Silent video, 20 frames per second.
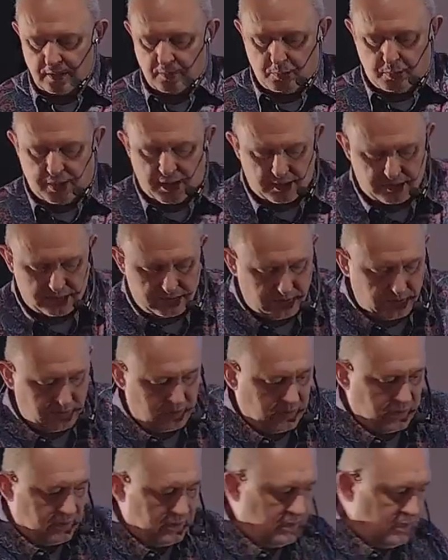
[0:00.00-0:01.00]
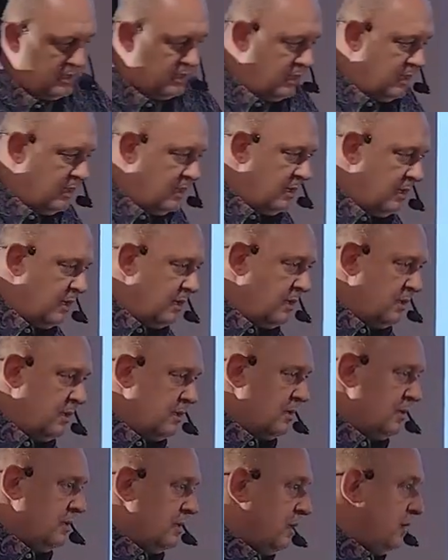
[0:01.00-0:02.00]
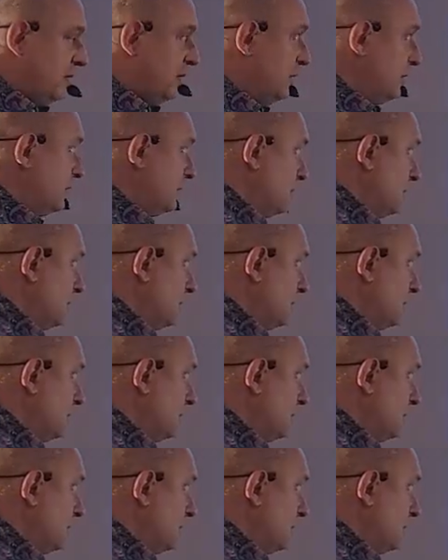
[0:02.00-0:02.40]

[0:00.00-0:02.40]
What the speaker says: person on,